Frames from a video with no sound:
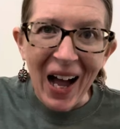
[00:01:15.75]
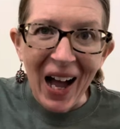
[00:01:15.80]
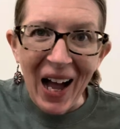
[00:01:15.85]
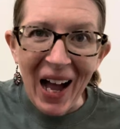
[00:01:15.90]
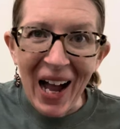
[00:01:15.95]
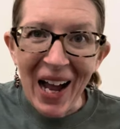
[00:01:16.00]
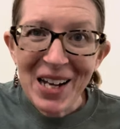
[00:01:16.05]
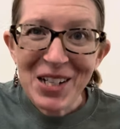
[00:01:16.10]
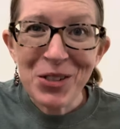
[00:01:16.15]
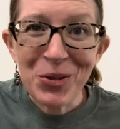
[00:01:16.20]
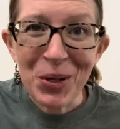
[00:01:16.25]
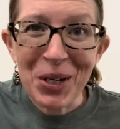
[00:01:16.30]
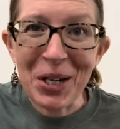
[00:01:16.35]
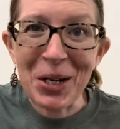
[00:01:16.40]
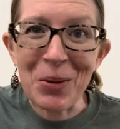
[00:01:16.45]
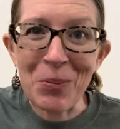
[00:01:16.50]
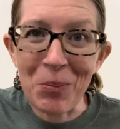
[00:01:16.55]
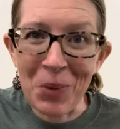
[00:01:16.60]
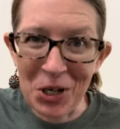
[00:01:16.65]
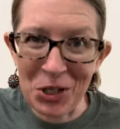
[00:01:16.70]
I
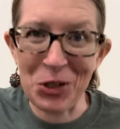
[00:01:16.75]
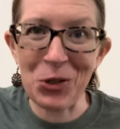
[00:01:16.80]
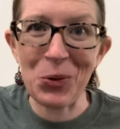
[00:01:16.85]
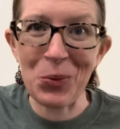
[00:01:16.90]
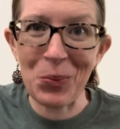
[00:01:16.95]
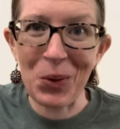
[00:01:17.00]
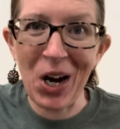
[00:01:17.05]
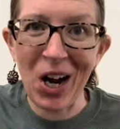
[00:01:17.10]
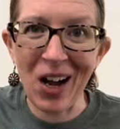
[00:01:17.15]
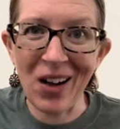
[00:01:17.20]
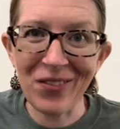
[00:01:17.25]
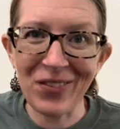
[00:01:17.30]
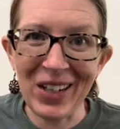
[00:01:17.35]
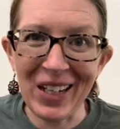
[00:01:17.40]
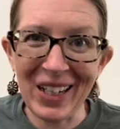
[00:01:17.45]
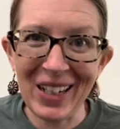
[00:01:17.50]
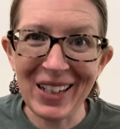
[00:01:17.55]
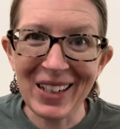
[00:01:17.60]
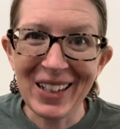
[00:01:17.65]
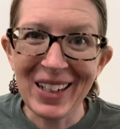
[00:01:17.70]
drink mushroom
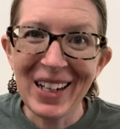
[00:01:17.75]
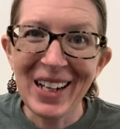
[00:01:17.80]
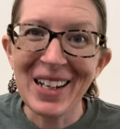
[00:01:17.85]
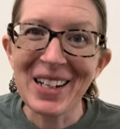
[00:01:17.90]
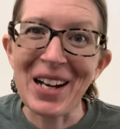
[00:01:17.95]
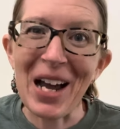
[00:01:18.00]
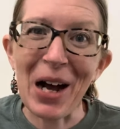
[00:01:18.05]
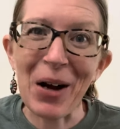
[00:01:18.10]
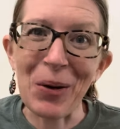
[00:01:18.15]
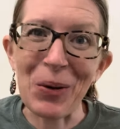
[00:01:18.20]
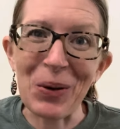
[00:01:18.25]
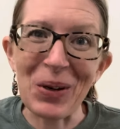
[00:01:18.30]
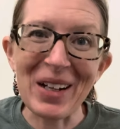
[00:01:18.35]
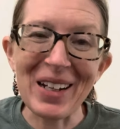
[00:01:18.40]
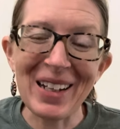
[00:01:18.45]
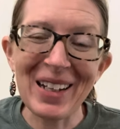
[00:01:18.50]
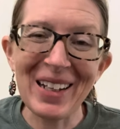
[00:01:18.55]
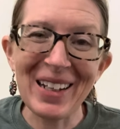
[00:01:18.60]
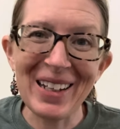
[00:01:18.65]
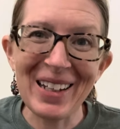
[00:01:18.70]
coffee. Now,
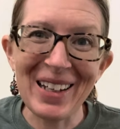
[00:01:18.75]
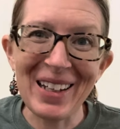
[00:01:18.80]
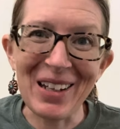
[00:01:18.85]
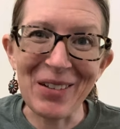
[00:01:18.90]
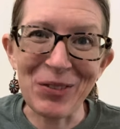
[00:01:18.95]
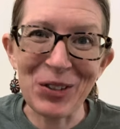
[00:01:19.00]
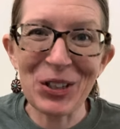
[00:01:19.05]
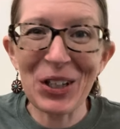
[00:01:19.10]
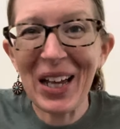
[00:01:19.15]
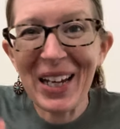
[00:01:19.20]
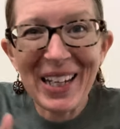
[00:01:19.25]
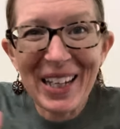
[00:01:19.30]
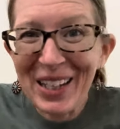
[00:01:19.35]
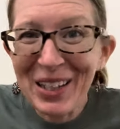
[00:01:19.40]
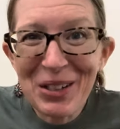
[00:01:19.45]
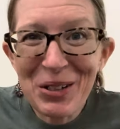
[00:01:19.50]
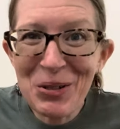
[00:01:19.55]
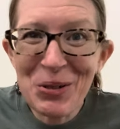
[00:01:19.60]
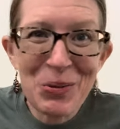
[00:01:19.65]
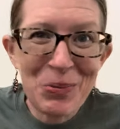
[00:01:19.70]
if you're like,
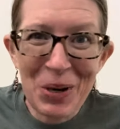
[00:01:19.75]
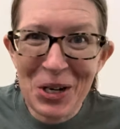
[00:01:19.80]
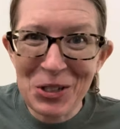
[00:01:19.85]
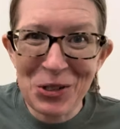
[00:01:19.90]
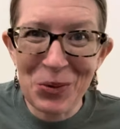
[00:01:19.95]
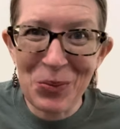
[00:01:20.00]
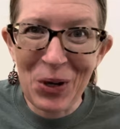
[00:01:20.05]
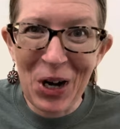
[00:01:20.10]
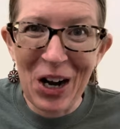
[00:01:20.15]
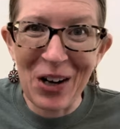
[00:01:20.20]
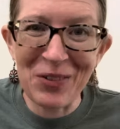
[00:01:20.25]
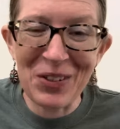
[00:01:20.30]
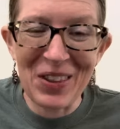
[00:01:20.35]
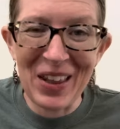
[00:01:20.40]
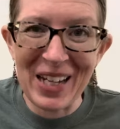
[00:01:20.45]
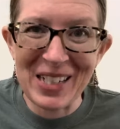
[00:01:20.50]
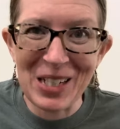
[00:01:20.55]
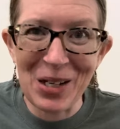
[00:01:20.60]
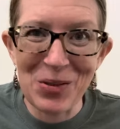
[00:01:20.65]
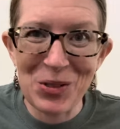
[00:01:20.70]
ew, mushroom coffee,
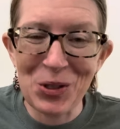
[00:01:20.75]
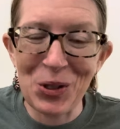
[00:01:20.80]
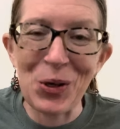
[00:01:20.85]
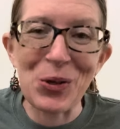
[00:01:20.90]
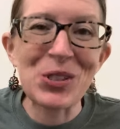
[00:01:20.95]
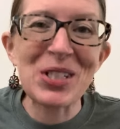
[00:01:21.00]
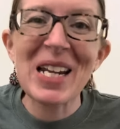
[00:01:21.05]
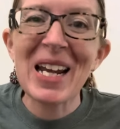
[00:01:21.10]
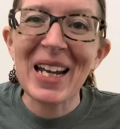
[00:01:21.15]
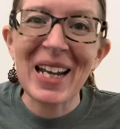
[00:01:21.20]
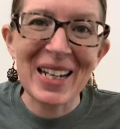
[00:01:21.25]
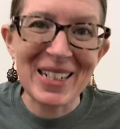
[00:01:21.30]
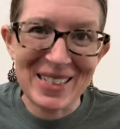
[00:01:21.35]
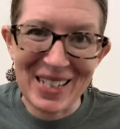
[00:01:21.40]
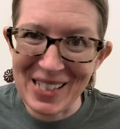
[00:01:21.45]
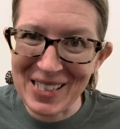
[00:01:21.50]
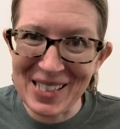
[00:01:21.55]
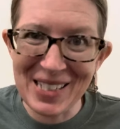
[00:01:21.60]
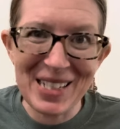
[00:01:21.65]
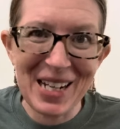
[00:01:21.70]
that sounds gross, it
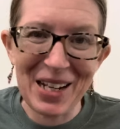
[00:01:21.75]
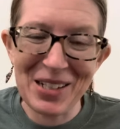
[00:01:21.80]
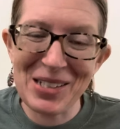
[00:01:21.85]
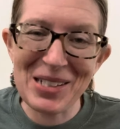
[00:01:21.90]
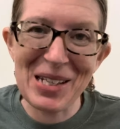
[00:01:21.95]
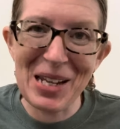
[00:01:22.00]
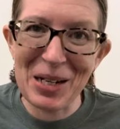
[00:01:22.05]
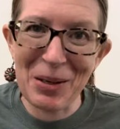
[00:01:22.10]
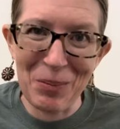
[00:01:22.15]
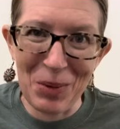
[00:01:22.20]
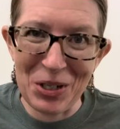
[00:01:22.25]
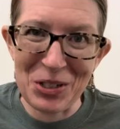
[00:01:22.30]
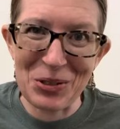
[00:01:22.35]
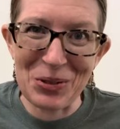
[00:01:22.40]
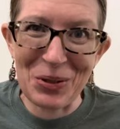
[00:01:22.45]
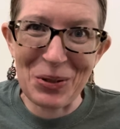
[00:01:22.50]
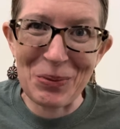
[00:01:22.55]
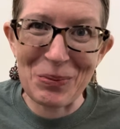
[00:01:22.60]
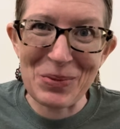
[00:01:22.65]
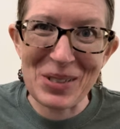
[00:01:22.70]
doesn't taste like
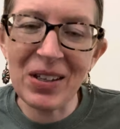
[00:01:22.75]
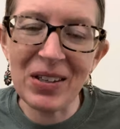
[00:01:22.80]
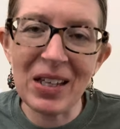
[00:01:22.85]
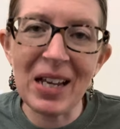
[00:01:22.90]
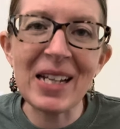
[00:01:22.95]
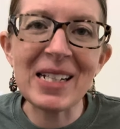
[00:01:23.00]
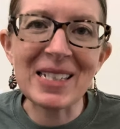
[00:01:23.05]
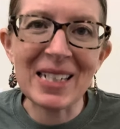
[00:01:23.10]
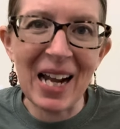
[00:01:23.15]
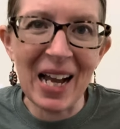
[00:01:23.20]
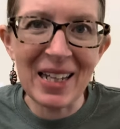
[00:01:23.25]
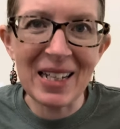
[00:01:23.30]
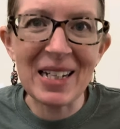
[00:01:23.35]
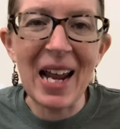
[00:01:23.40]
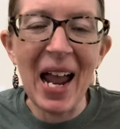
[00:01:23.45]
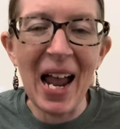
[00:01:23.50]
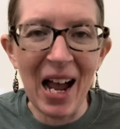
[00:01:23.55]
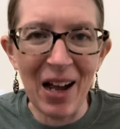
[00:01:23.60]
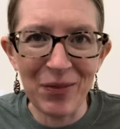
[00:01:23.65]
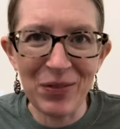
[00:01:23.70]
mushrooms. It's got
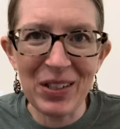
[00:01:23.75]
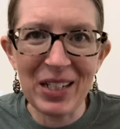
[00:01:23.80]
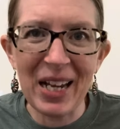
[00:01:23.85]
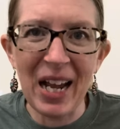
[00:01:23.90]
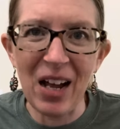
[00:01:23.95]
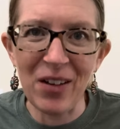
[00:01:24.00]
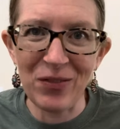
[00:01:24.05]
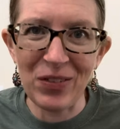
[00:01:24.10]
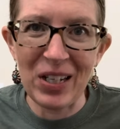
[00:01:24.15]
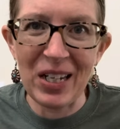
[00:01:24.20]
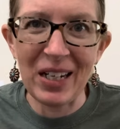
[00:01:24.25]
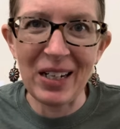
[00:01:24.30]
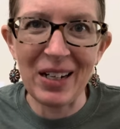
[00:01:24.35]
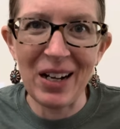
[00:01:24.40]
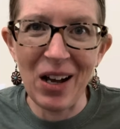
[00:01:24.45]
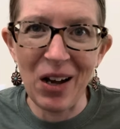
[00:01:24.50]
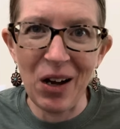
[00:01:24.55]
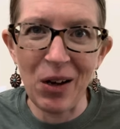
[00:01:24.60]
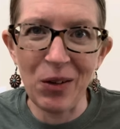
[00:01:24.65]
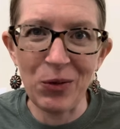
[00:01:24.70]
half the caffeine
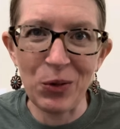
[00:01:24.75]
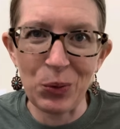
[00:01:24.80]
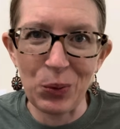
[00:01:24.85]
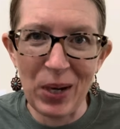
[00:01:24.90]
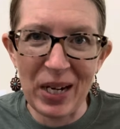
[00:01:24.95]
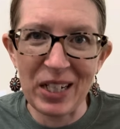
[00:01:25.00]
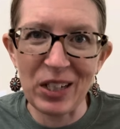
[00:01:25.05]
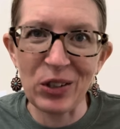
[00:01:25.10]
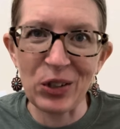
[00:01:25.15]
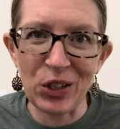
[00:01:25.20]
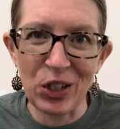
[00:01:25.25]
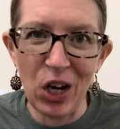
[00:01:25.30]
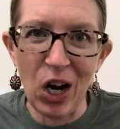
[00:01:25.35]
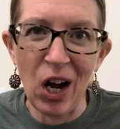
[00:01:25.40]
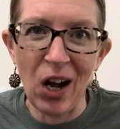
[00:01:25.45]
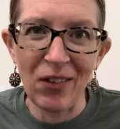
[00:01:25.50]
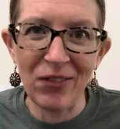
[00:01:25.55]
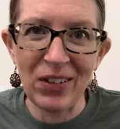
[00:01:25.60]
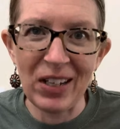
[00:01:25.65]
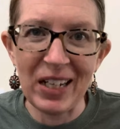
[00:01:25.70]
of regular
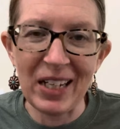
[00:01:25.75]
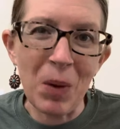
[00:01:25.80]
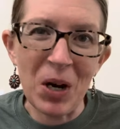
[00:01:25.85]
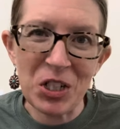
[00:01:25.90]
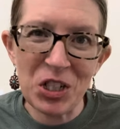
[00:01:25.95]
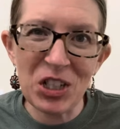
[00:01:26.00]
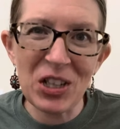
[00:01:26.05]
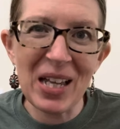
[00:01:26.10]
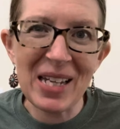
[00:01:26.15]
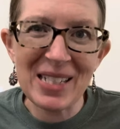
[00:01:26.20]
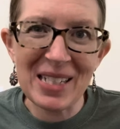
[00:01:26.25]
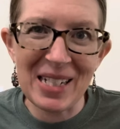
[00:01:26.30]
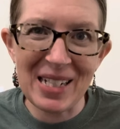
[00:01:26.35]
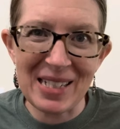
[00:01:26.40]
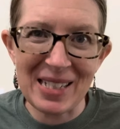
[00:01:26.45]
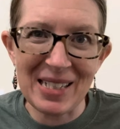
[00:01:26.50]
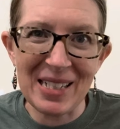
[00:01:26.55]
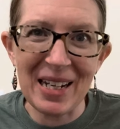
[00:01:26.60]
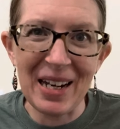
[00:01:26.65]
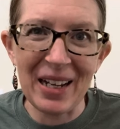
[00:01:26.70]
coffee, much less
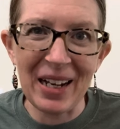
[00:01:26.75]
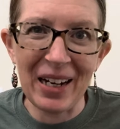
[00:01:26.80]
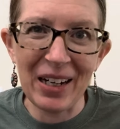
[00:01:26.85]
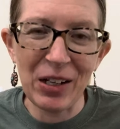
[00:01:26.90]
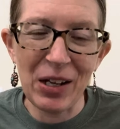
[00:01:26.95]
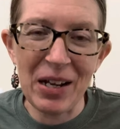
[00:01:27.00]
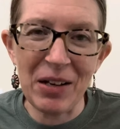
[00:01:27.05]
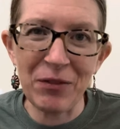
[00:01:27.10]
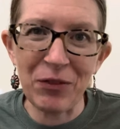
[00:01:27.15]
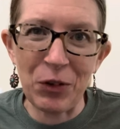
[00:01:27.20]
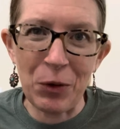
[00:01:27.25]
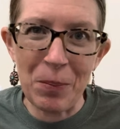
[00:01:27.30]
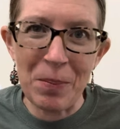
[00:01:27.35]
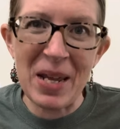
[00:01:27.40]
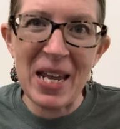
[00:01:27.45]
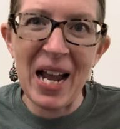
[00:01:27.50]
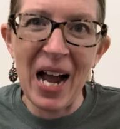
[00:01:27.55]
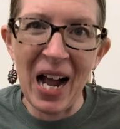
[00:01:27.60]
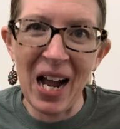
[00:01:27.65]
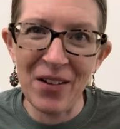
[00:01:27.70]
acidic. And for
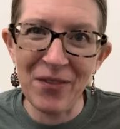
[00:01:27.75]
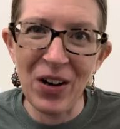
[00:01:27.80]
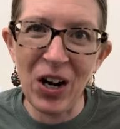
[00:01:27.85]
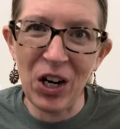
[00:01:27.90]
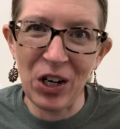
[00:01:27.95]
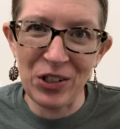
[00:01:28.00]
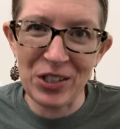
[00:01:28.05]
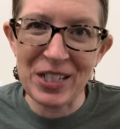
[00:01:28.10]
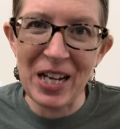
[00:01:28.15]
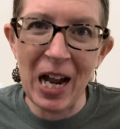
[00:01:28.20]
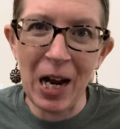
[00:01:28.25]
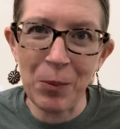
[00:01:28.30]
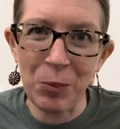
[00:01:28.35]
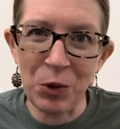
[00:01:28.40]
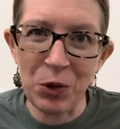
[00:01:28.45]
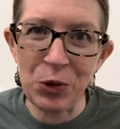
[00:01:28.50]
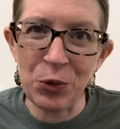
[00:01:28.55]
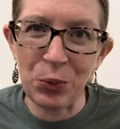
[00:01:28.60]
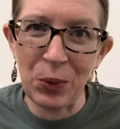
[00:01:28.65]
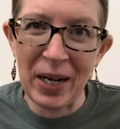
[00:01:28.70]
me, I have a hard time
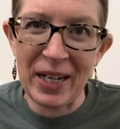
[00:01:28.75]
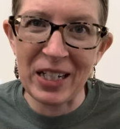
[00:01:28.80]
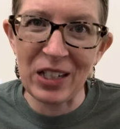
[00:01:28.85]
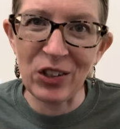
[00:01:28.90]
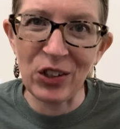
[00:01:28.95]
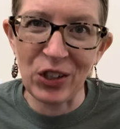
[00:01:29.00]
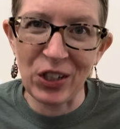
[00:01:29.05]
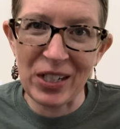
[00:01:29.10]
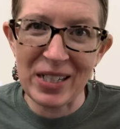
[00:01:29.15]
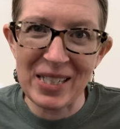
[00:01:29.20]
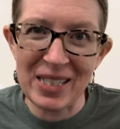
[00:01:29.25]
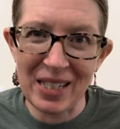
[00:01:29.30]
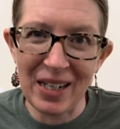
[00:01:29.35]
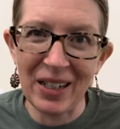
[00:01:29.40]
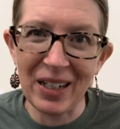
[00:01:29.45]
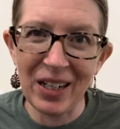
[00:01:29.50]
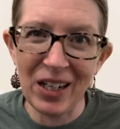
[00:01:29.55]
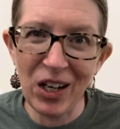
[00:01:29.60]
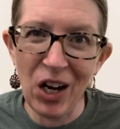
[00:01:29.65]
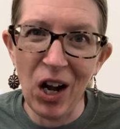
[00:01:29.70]
with regular
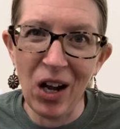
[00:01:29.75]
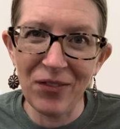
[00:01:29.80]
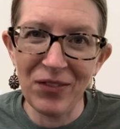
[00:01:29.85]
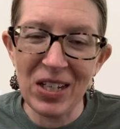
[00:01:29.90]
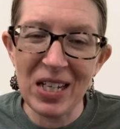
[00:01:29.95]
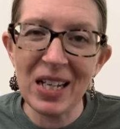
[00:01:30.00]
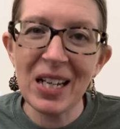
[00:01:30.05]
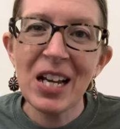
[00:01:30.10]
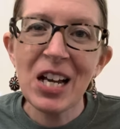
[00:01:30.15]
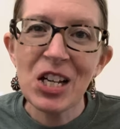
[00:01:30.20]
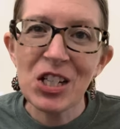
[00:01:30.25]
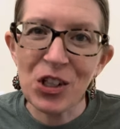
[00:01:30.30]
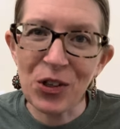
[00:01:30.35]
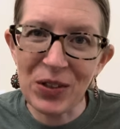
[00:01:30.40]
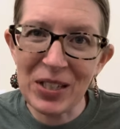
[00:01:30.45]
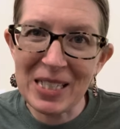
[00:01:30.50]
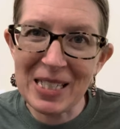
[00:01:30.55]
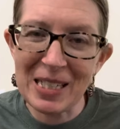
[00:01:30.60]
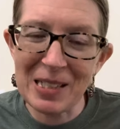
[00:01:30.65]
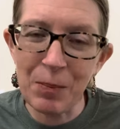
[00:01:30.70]
acidic coffee. So
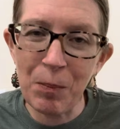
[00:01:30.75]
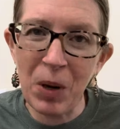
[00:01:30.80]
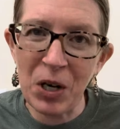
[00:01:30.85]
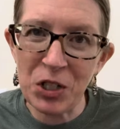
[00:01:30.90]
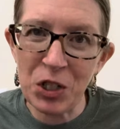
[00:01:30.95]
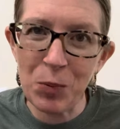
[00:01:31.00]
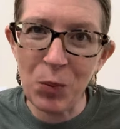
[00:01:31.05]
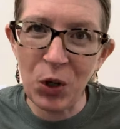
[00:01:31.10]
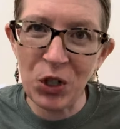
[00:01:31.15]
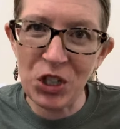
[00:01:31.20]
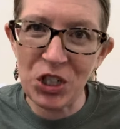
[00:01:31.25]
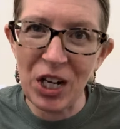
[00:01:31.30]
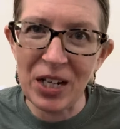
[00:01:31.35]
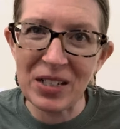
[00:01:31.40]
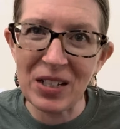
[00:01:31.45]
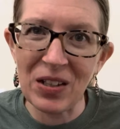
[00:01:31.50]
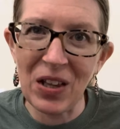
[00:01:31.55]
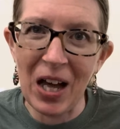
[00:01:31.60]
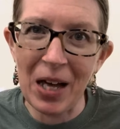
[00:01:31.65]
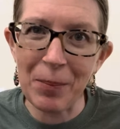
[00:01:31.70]
this is much more
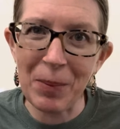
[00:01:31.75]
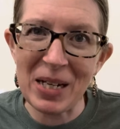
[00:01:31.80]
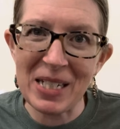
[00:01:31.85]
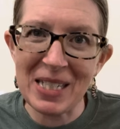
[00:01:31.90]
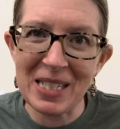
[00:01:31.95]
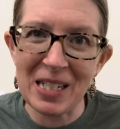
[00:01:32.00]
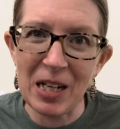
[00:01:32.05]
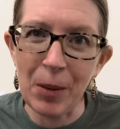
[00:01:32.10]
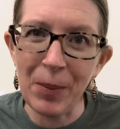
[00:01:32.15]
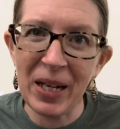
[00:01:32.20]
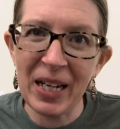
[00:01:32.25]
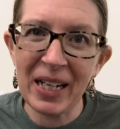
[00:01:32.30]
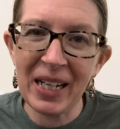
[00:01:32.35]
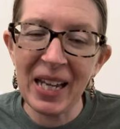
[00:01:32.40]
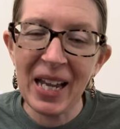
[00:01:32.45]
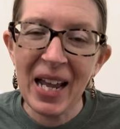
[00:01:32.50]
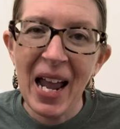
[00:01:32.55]
gentle on my stomach.